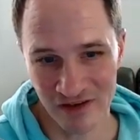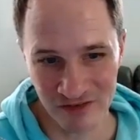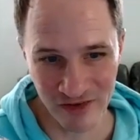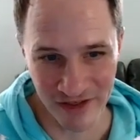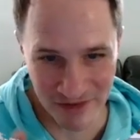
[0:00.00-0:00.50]

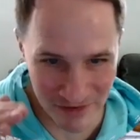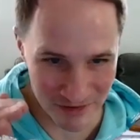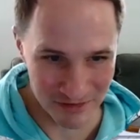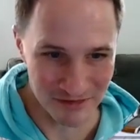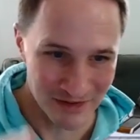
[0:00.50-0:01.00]
like
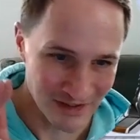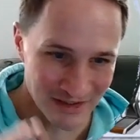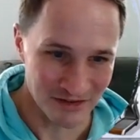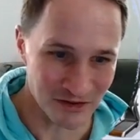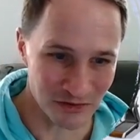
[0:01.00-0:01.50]
the
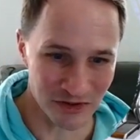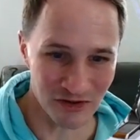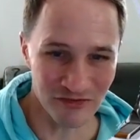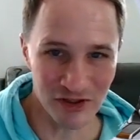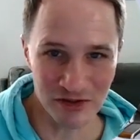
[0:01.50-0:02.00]
little
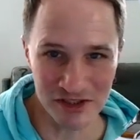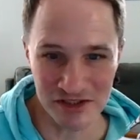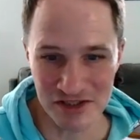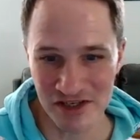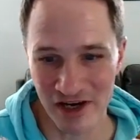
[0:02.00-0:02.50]

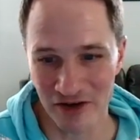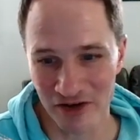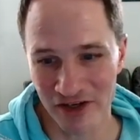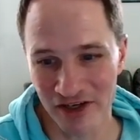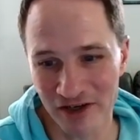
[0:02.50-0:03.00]
village
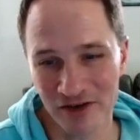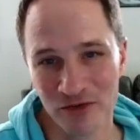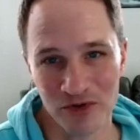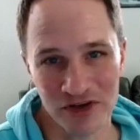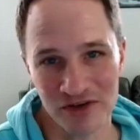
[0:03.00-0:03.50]
area
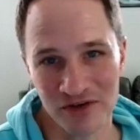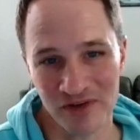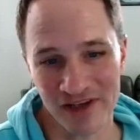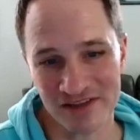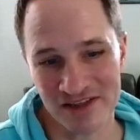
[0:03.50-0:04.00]
where you
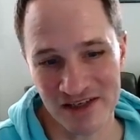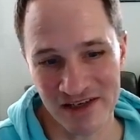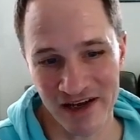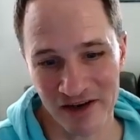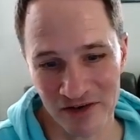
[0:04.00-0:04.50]
like ski
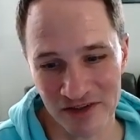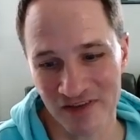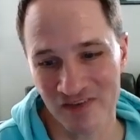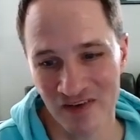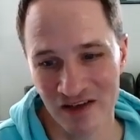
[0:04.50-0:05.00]
down.
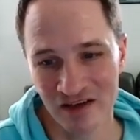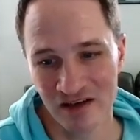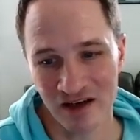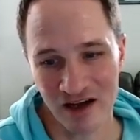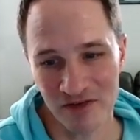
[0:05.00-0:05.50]
And
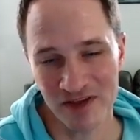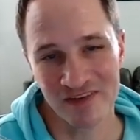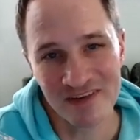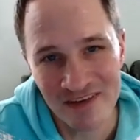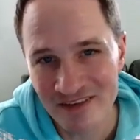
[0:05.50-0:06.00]
I mean,
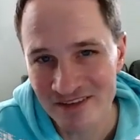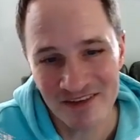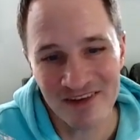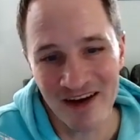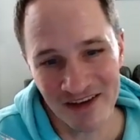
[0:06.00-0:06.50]
you
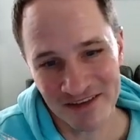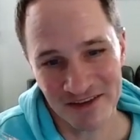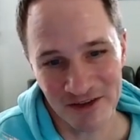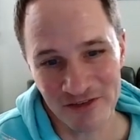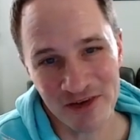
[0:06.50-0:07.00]
got to,
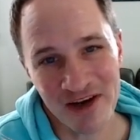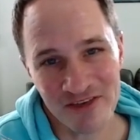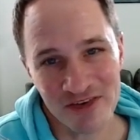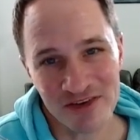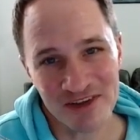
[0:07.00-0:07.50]

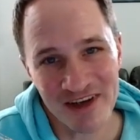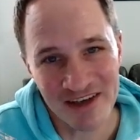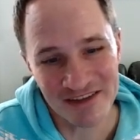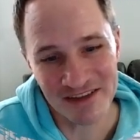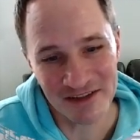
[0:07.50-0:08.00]
if you're at a
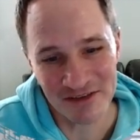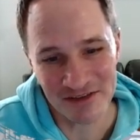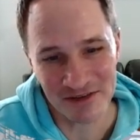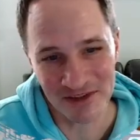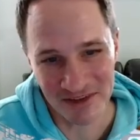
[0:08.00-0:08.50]
ski
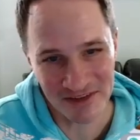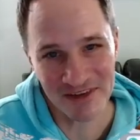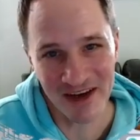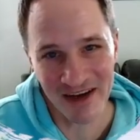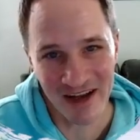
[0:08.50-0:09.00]
resort, you
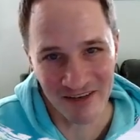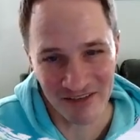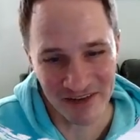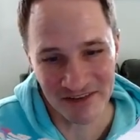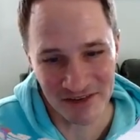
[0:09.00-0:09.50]
got to have
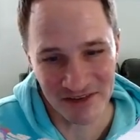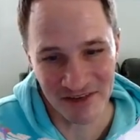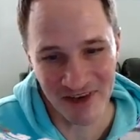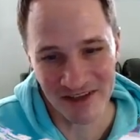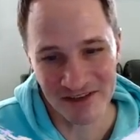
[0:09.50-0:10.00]
like the little
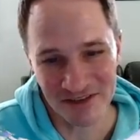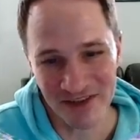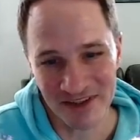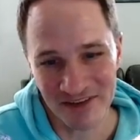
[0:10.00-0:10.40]
ice rink,